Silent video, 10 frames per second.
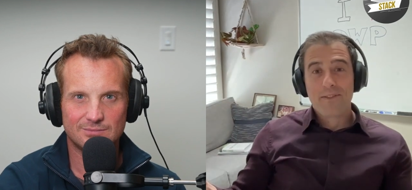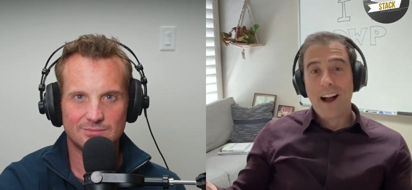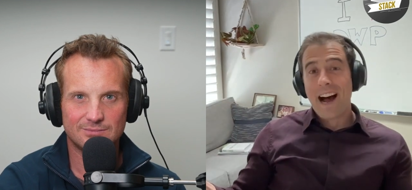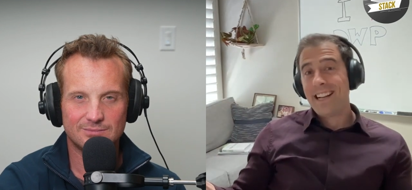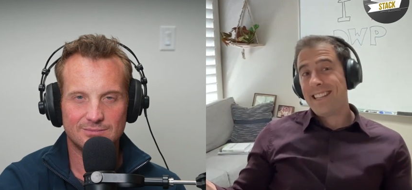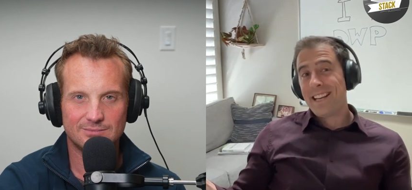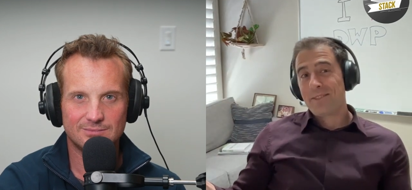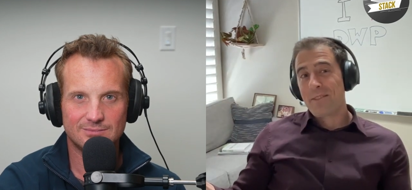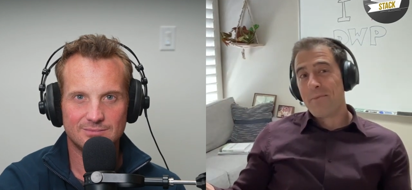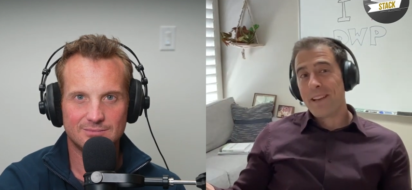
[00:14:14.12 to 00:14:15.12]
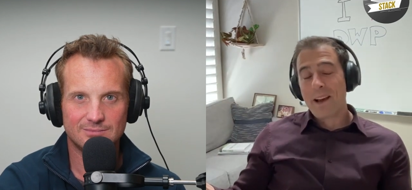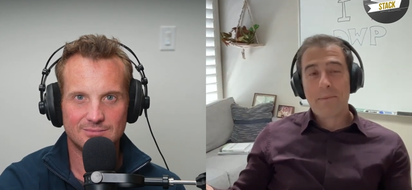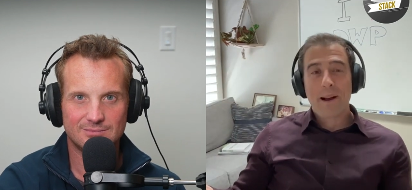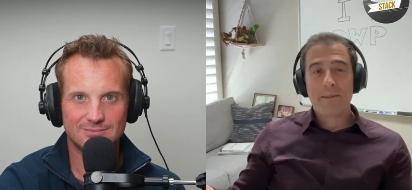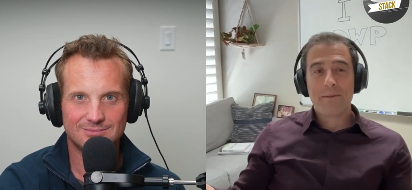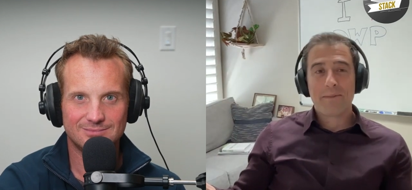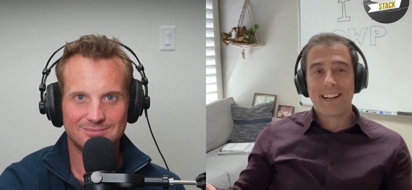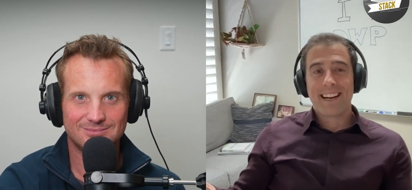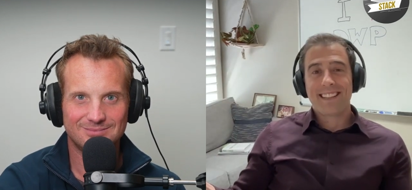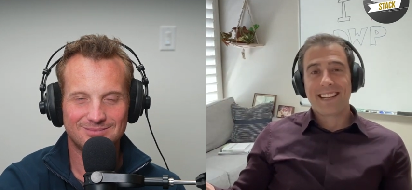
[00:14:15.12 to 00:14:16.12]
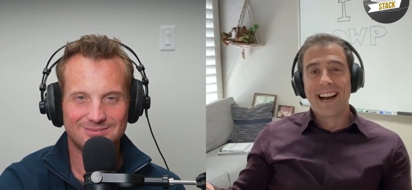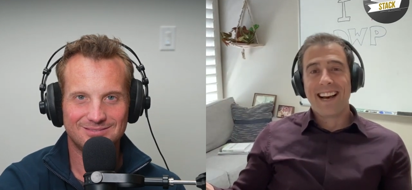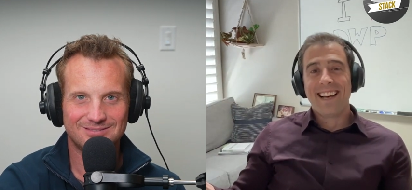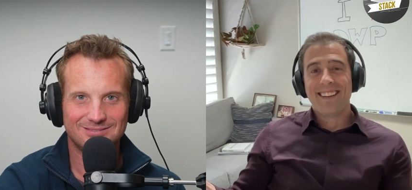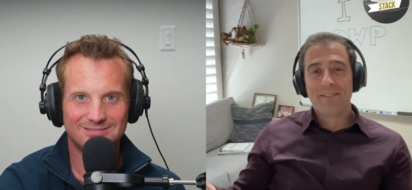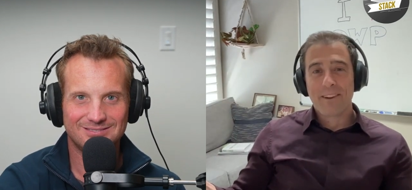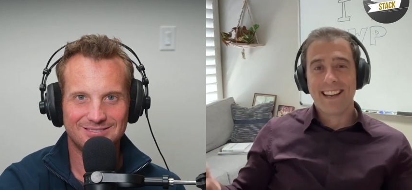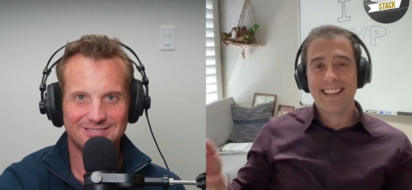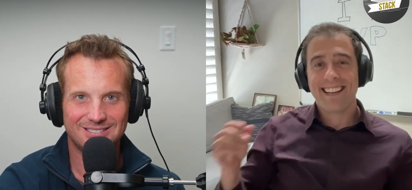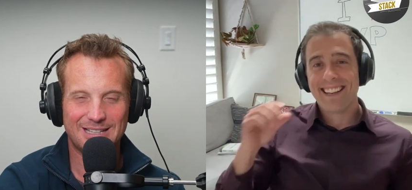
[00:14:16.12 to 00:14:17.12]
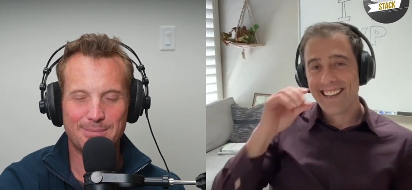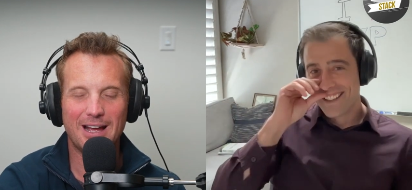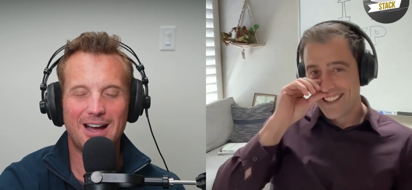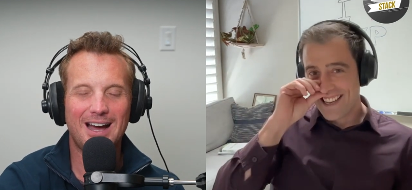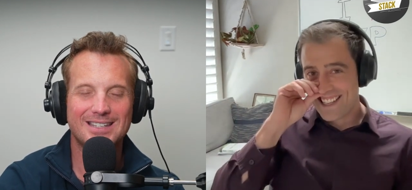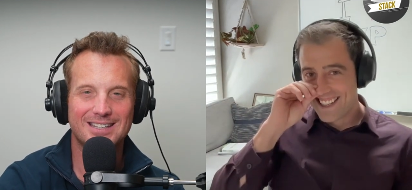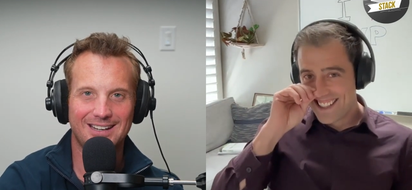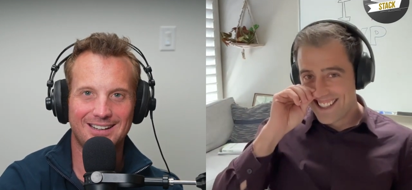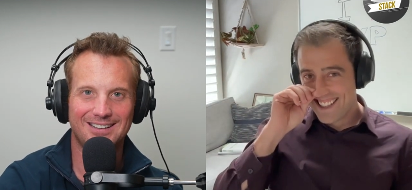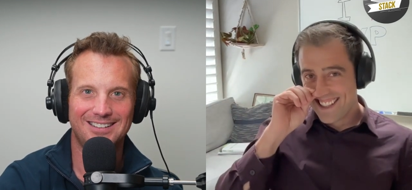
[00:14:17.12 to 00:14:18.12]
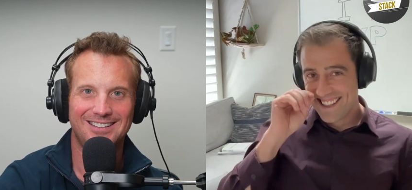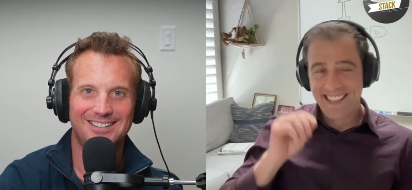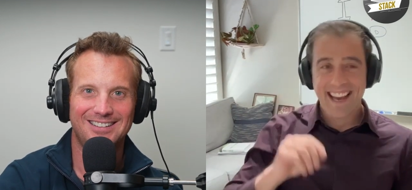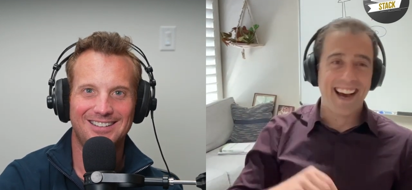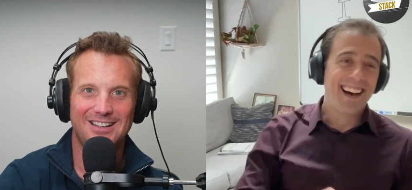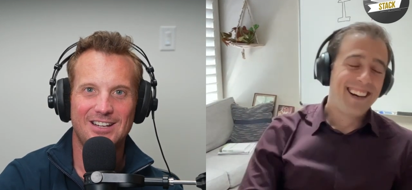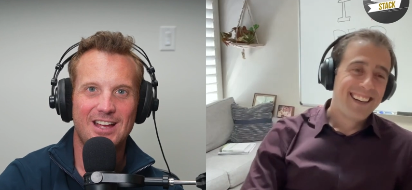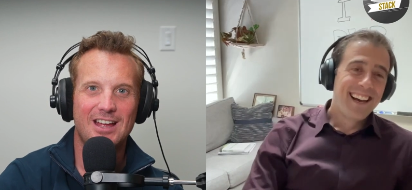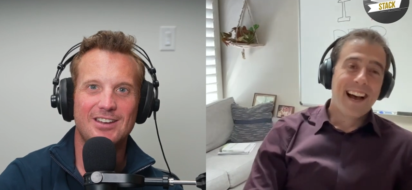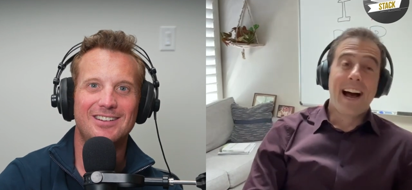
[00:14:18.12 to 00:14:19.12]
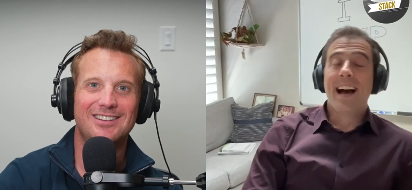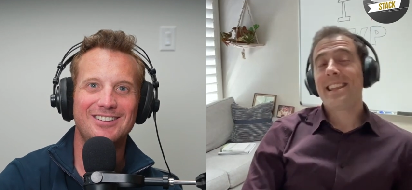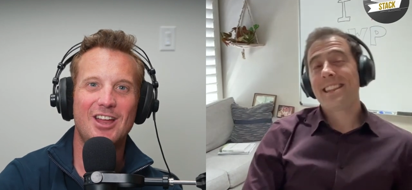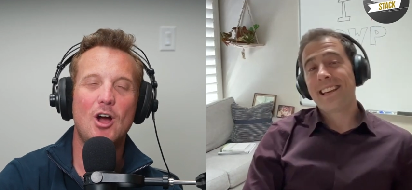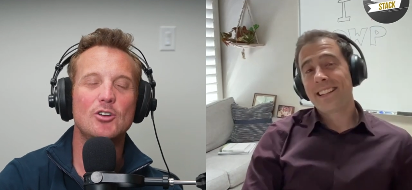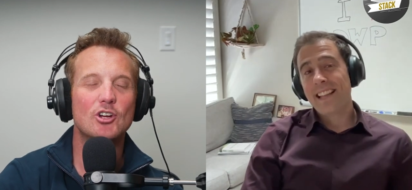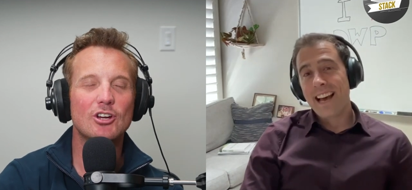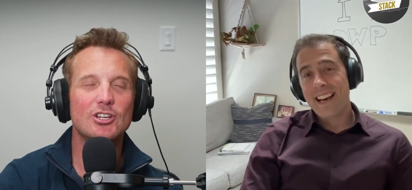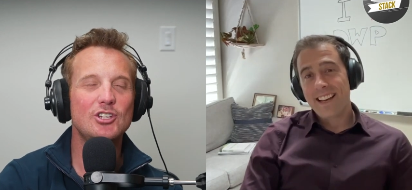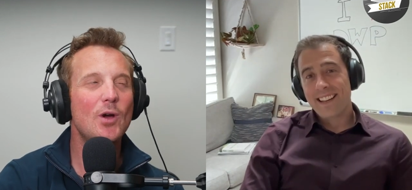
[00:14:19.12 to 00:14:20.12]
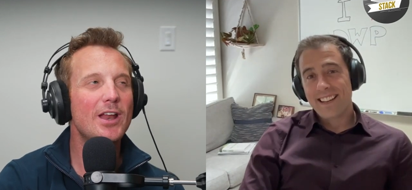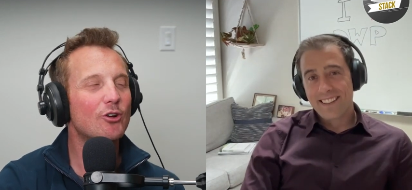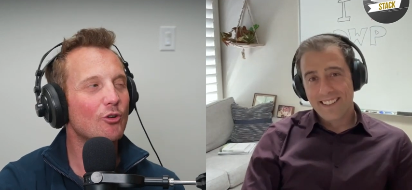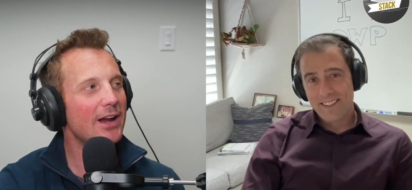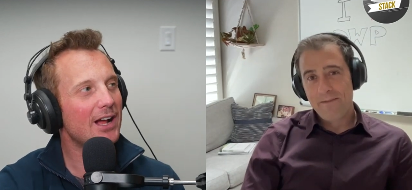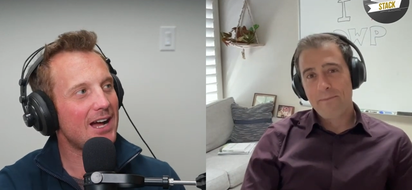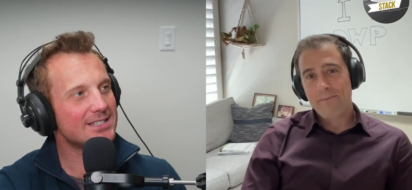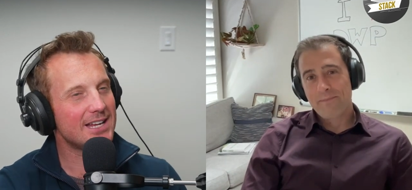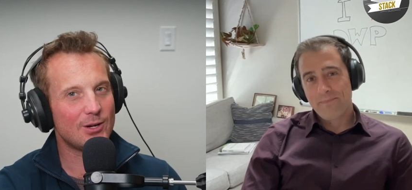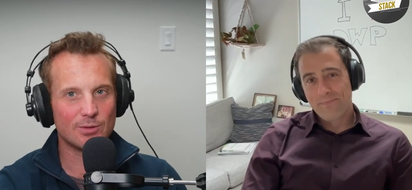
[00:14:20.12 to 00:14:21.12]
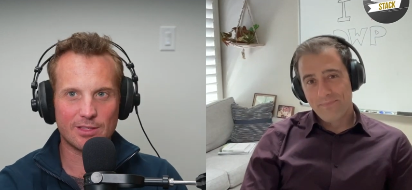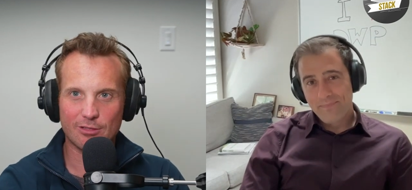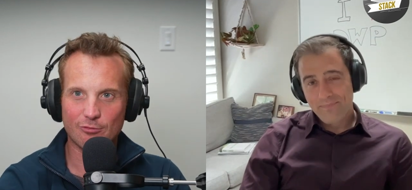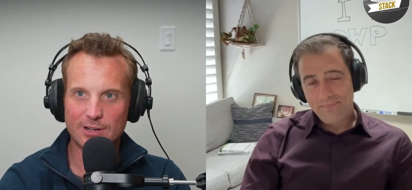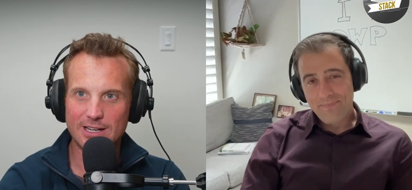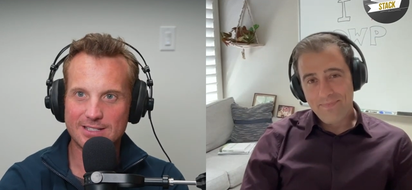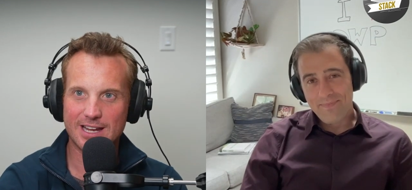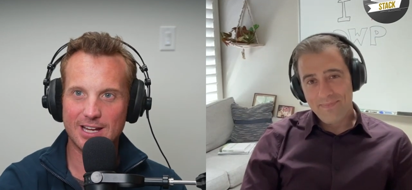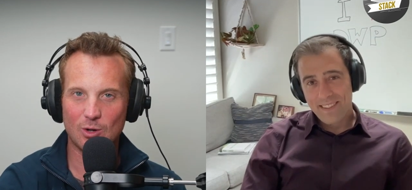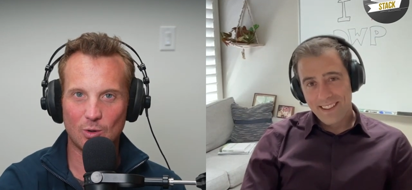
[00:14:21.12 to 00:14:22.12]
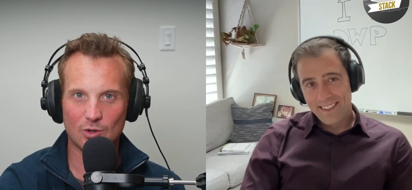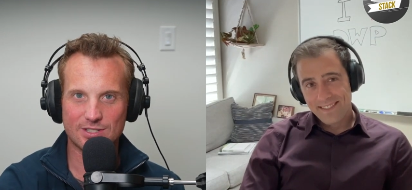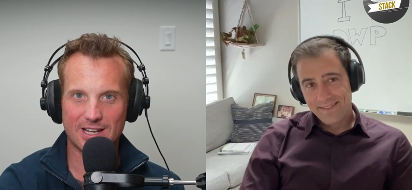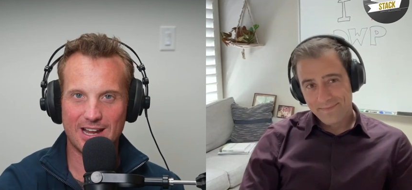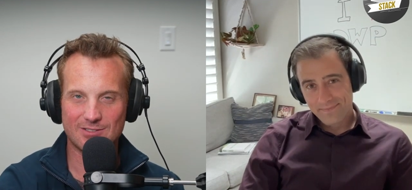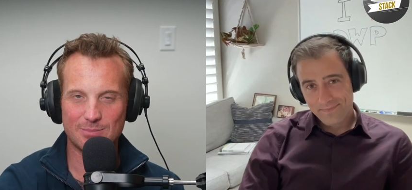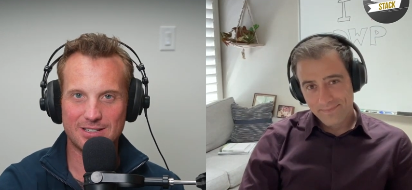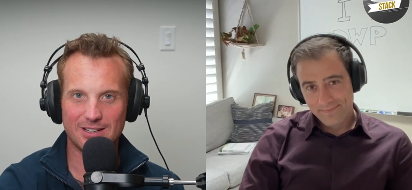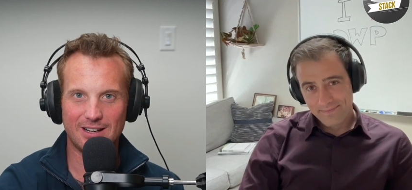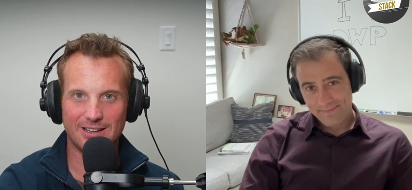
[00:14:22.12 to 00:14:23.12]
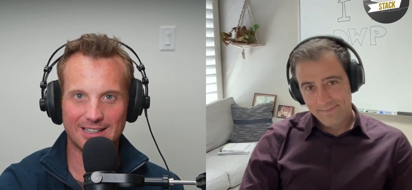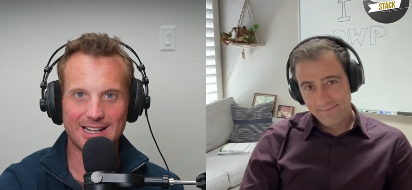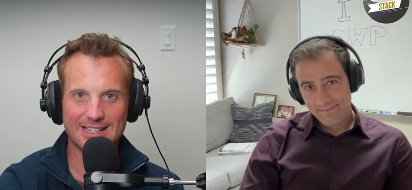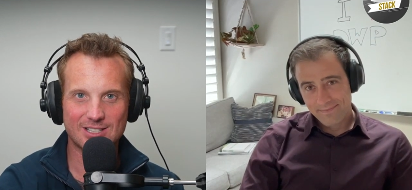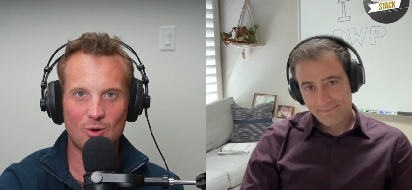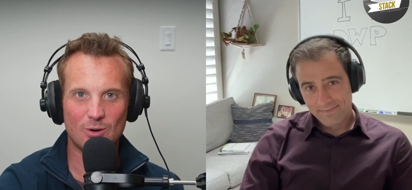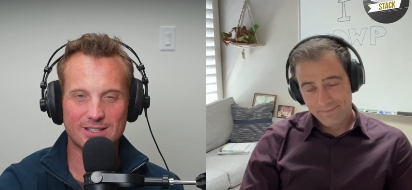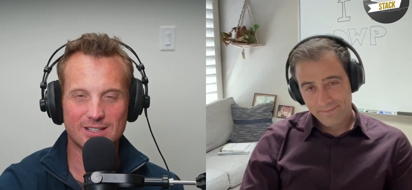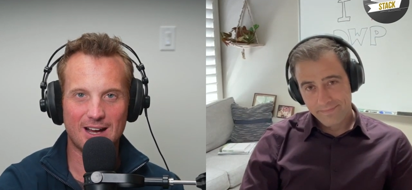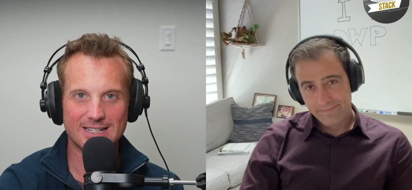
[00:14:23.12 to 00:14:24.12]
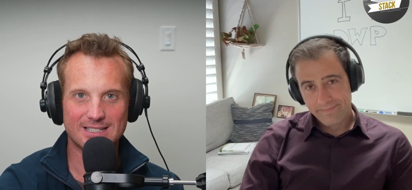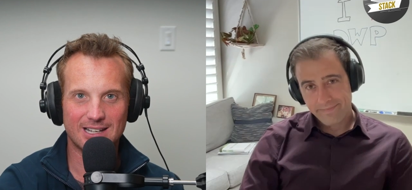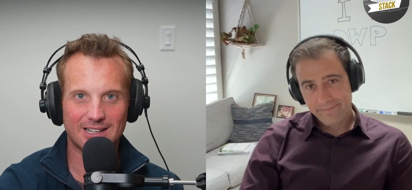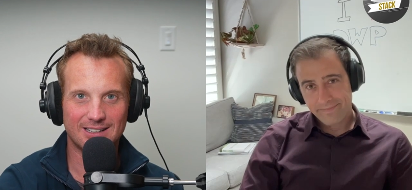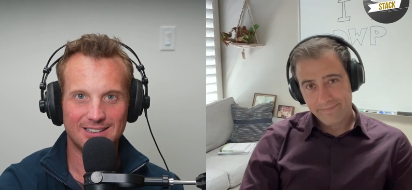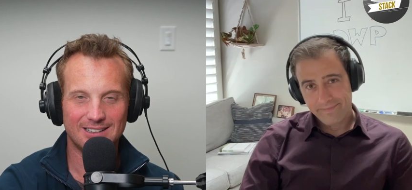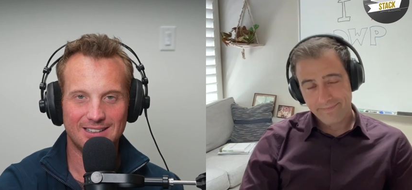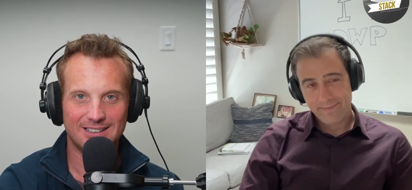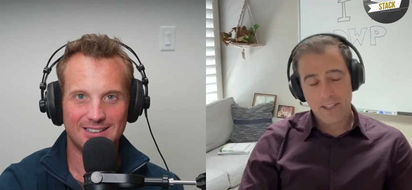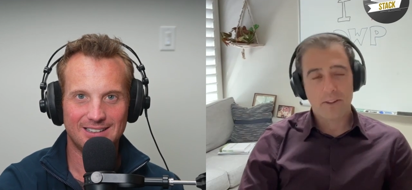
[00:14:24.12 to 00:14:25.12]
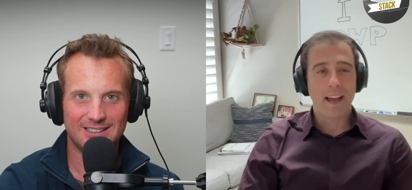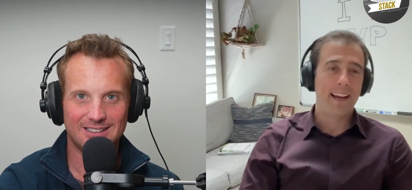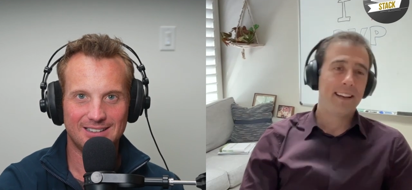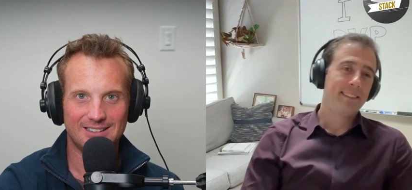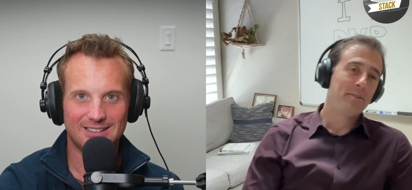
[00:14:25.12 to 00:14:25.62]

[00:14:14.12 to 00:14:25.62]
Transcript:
Speaker 1: for hot takes from me, I'm probably not the guy, right? Give me a hot like, take. Yeah. I no, think that, you
Speaker 2: had a great hot take with the three stakeholders that have to be done. Like that's going as a hot take.
Speaker 1: Okay.